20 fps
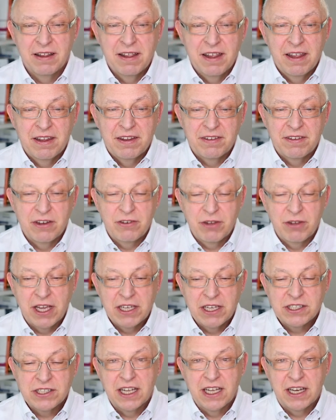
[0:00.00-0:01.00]

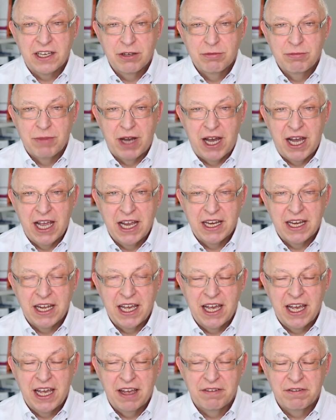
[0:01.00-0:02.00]
situation that you might
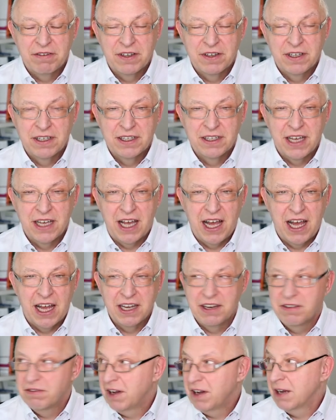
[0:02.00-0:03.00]
have
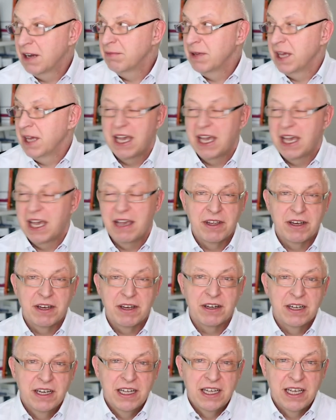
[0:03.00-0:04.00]
undefined behavior,